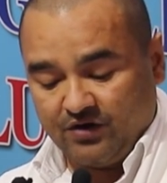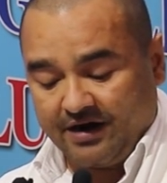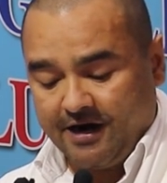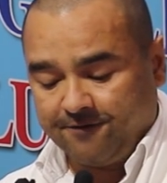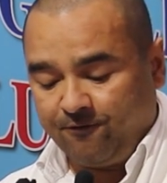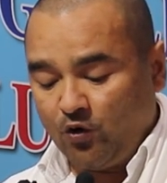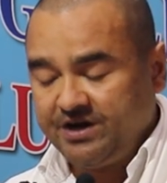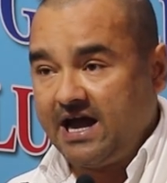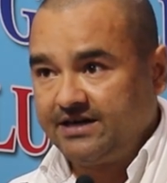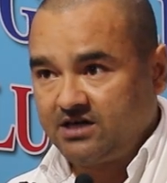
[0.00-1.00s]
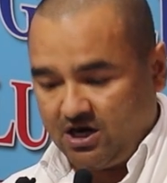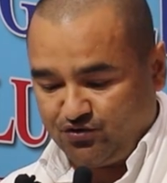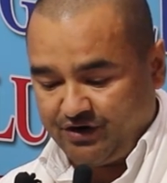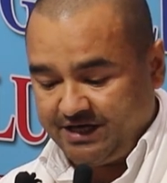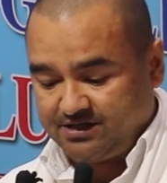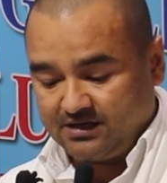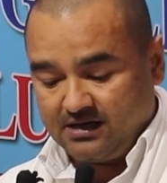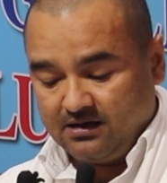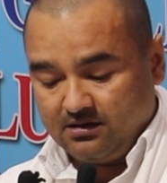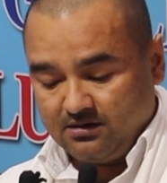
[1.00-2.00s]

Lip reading: There are 49 countries